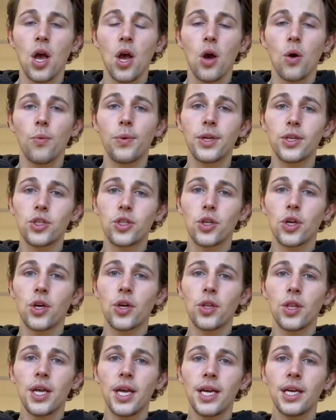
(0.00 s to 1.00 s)
We ensure
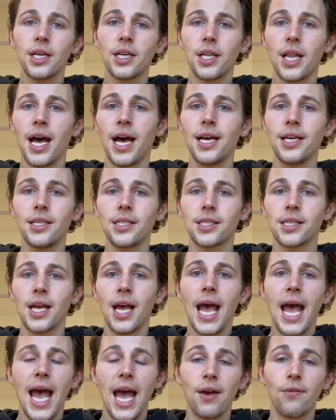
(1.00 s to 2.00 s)
that in class,
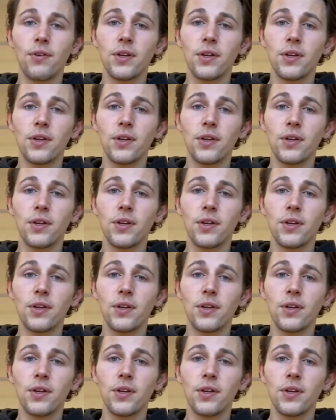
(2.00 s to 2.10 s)
if